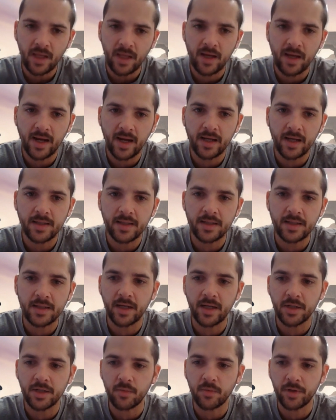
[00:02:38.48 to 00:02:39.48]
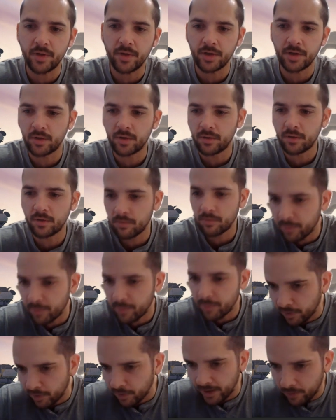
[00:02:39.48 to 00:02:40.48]
And I just want to,
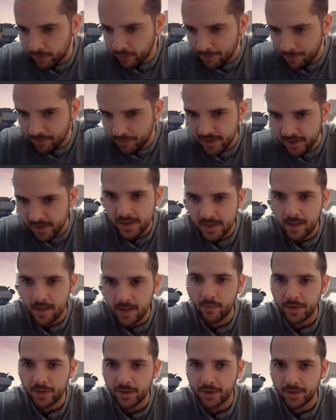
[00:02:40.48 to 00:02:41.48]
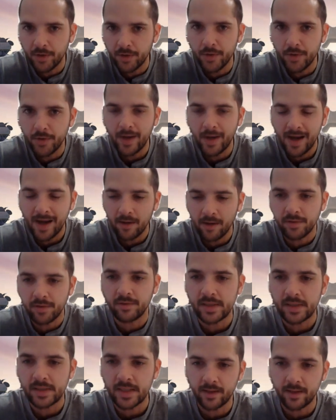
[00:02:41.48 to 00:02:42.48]
before I wrap this up, I want to show you how to
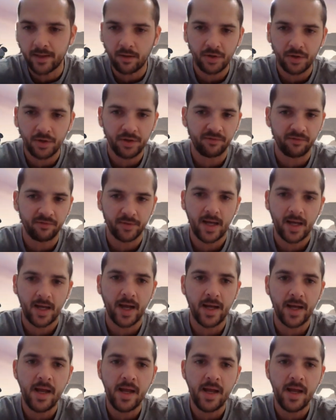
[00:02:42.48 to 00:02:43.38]
set it on the fly.